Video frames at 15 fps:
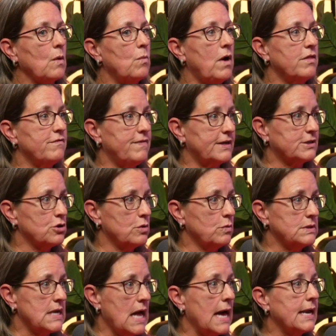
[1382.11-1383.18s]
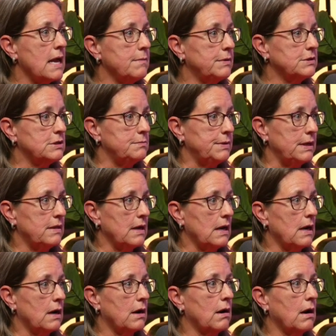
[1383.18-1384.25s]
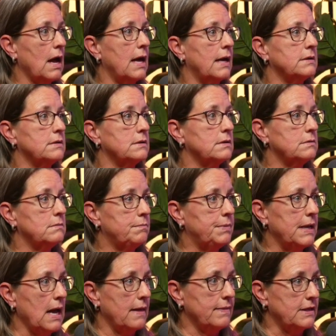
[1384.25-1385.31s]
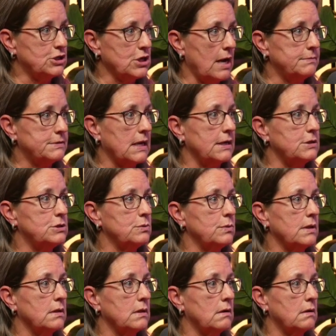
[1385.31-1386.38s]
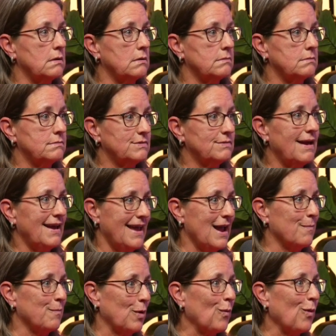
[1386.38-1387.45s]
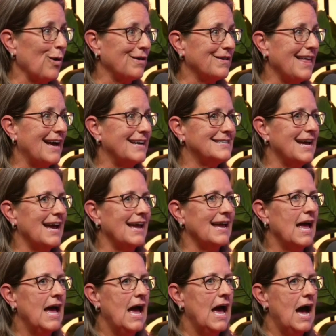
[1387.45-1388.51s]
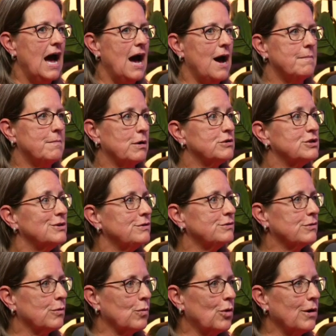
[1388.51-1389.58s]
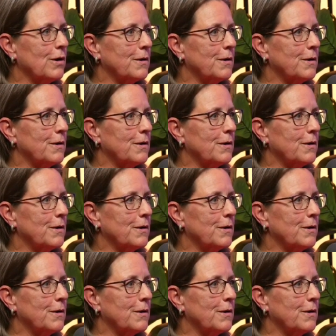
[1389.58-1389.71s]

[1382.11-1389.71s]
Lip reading: the veteran was not able to be there and be on the job site doing the hammer work that day, her children were.